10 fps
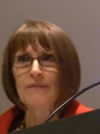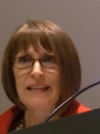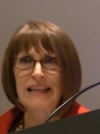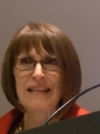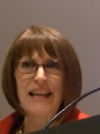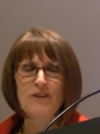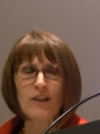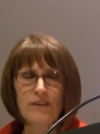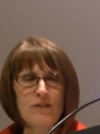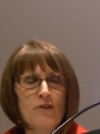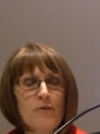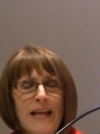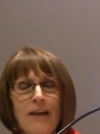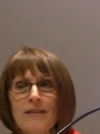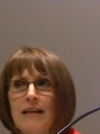They, they took the
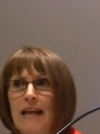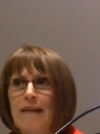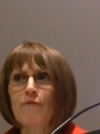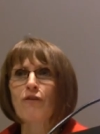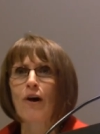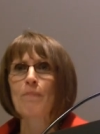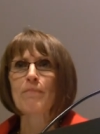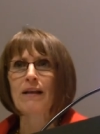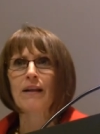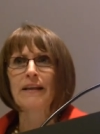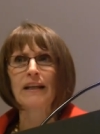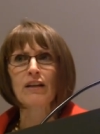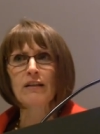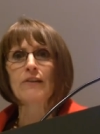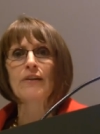2008 farm bill and
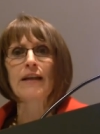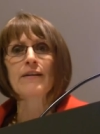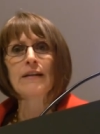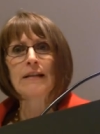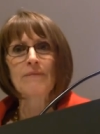included